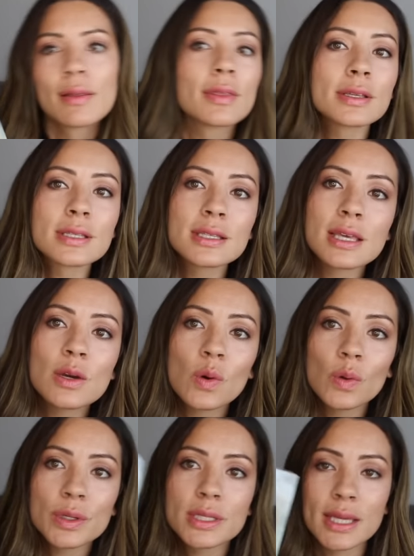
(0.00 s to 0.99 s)
This is the
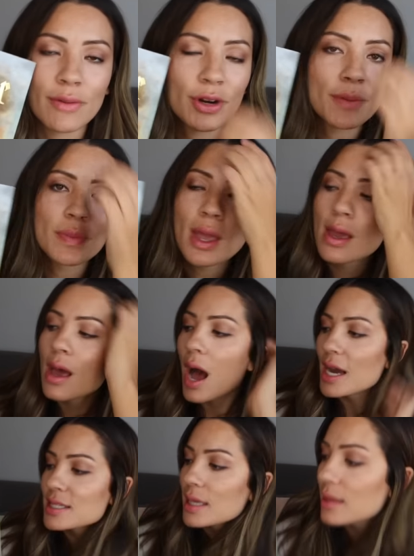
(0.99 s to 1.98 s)
coolest thing ever.
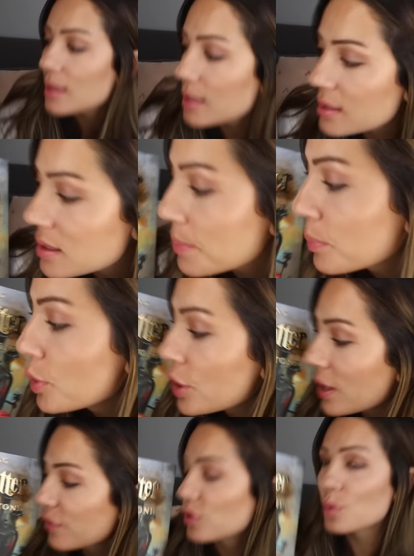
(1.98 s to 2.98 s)
I saw this
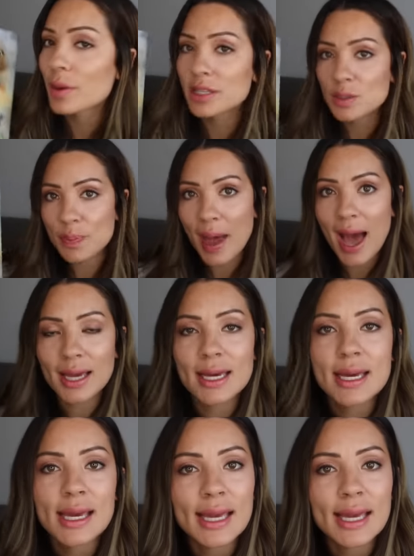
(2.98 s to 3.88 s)
book a few months back